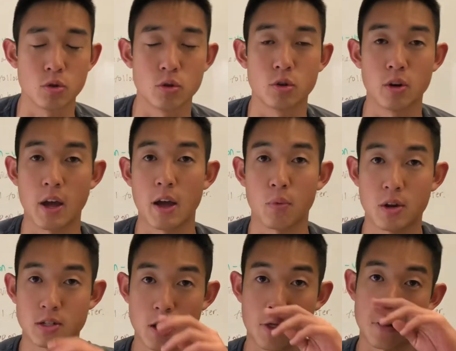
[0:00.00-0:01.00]
today,
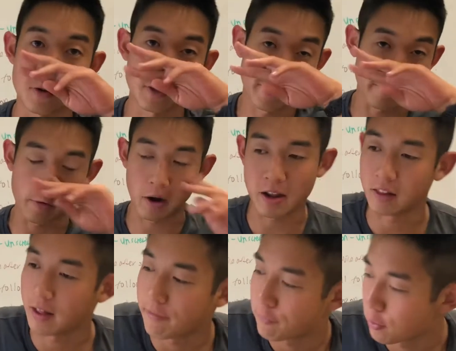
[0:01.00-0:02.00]
Wednesday, Thursday, Friday
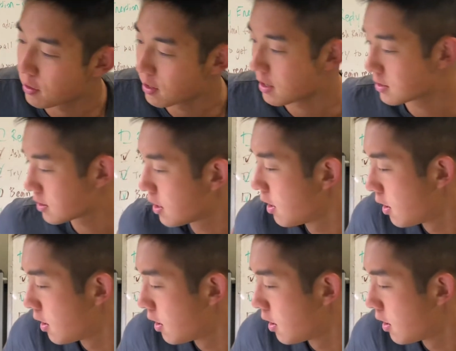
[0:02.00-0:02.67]
left, 4 days.